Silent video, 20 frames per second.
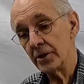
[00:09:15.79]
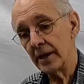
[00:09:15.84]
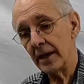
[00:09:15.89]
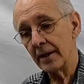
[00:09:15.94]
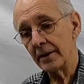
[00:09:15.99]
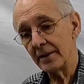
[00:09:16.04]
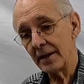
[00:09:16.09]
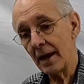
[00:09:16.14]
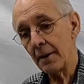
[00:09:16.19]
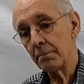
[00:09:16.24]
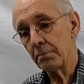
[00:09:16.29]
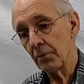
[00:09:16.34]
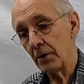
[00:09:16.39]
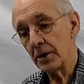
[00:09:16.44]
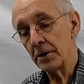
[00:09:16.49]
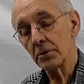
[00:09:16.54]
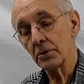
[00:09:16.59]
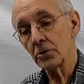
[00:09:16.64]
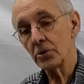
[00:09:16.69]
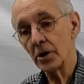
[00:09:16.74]
that
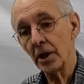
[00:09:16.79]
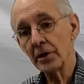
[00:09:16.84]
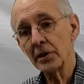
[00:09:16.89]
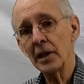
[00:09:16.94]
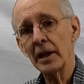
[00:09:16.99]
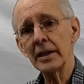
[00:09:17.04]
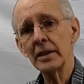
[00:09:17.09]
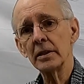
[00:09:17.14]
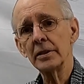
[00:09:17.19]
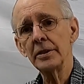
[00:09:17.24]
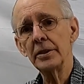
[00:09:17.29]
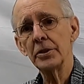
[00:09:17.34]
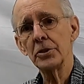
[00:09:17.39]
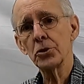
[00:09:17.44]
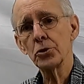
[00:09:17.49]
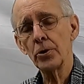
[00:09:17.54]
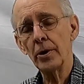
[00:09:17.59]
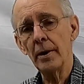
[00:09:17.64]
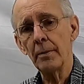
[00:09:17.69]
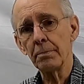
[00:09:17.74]
breaker is unlikely to
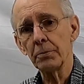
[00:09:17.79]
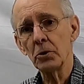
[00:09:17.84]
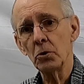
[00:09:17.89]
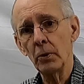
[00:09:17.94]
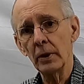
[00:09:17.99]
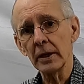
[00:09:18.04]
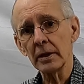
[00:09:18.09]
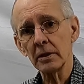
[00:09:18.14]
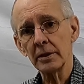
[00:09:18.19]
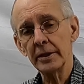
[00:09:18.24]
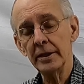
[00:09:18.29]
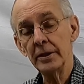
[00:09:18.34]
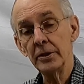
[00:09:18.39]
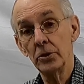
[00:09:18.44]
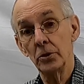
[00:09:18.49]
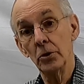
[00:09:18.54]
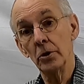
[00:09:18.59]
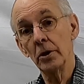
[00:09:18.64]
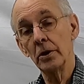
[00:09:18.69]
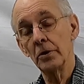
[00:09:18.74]
trip quickly
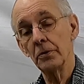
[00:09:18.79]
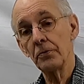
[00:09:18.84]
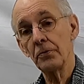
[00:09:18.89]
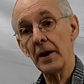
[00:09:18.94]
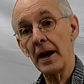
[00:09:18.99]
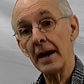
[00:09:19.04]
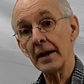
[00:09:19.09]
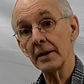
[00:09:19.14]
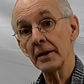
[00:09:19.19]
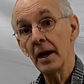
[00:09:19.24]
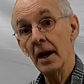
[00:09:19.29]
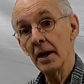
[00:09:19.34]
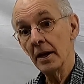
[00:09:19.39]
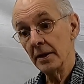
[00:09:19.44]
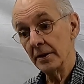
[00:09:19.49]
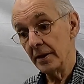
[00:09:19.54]
due to the fact